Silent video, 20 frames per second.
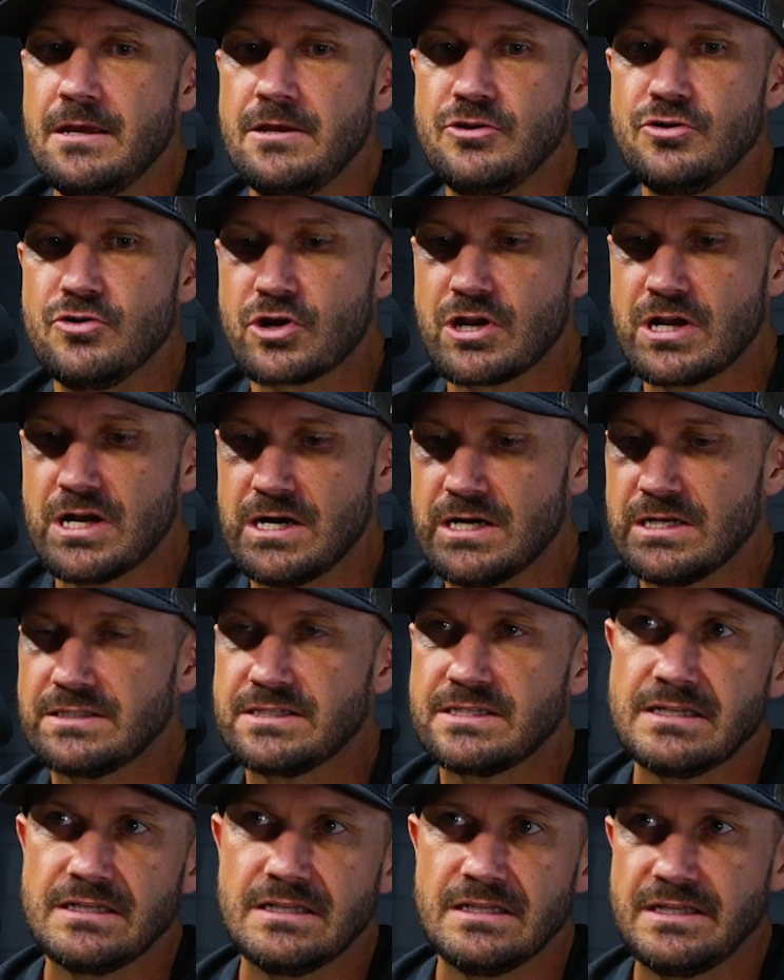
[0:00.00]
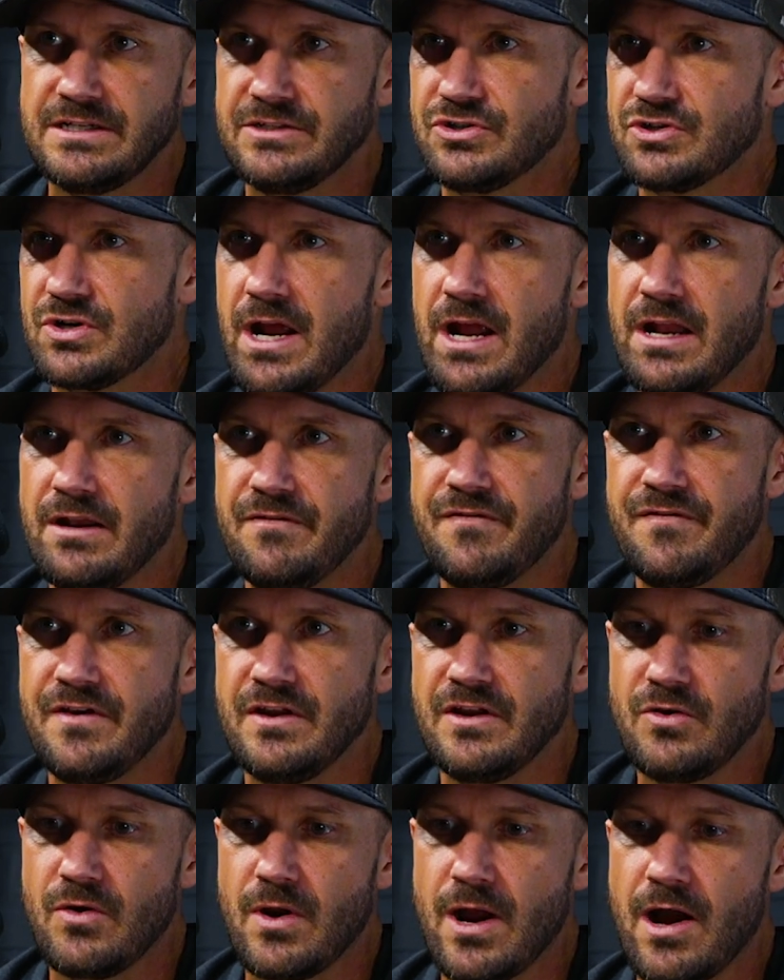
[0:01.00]
You're constantly trying to
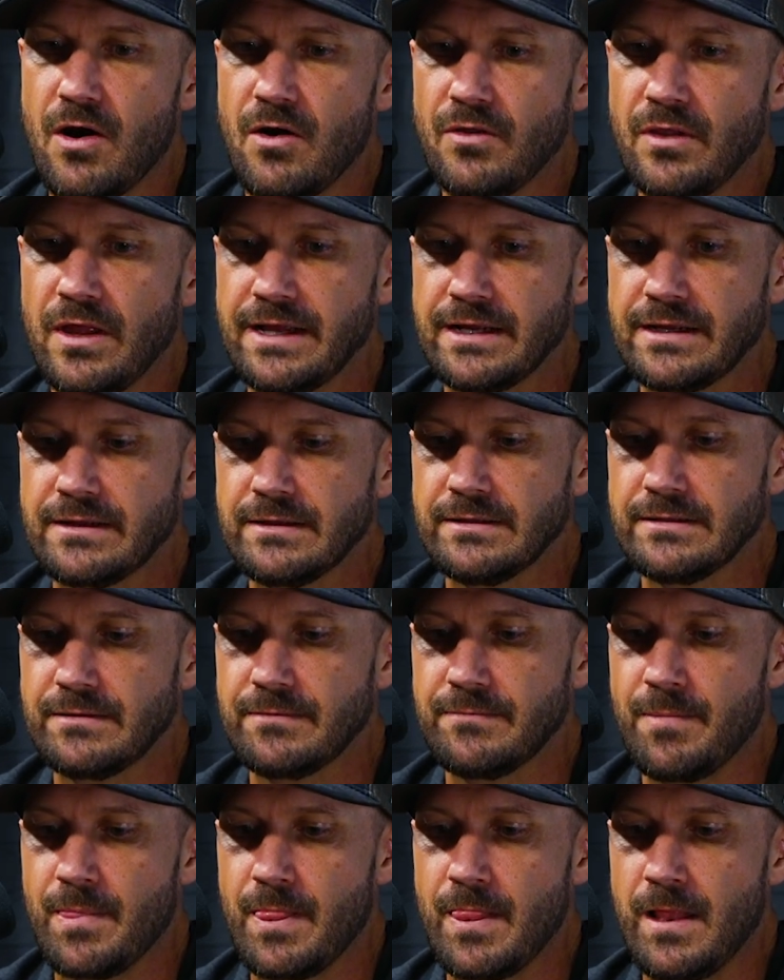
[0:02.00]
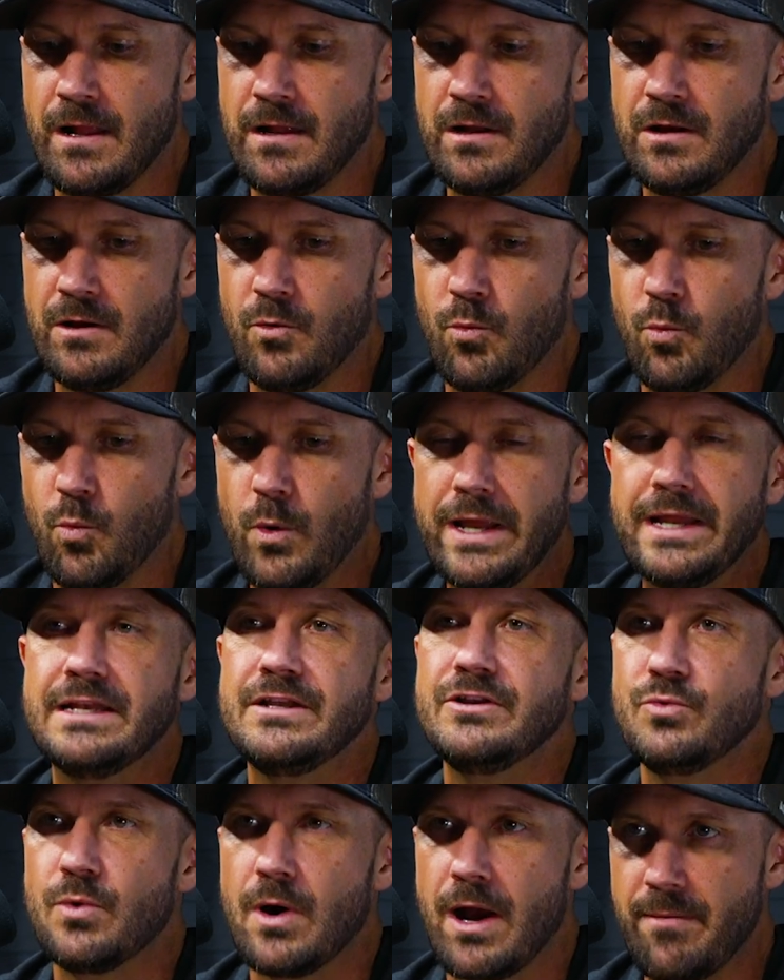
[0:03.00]
figure out, like,
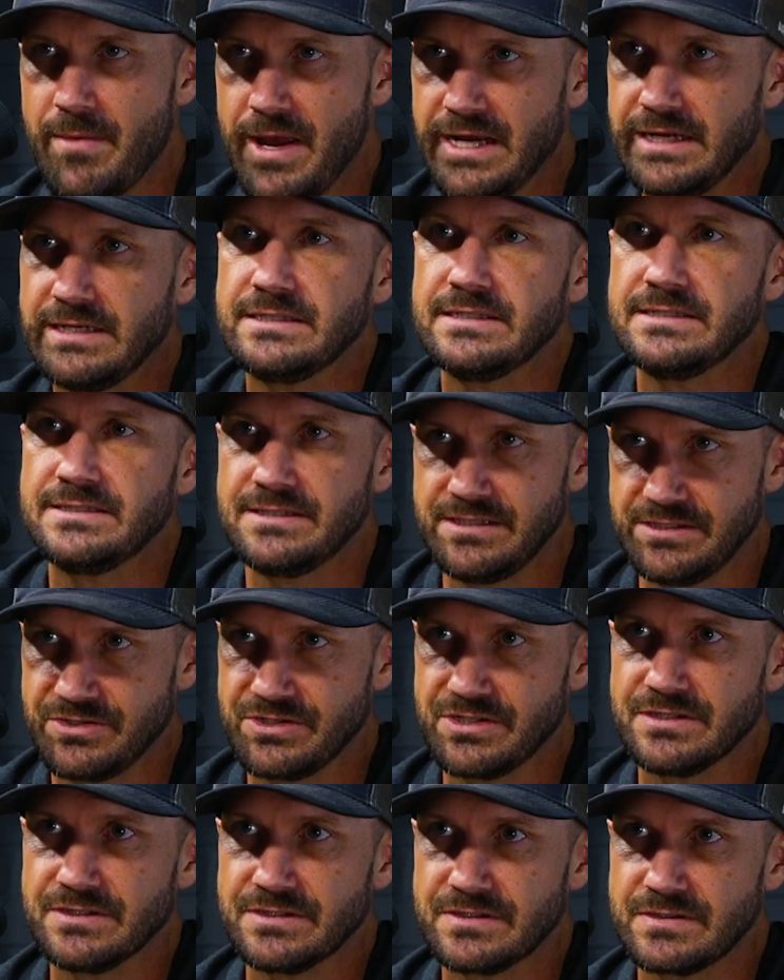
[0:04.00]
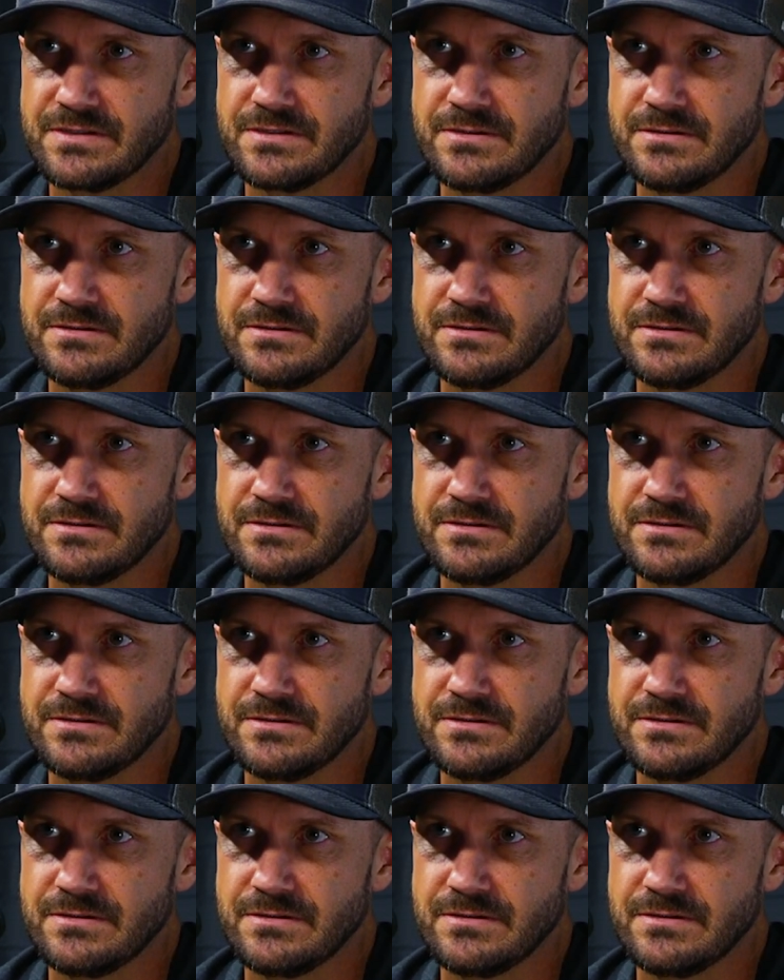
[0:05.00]
when do I make decisions?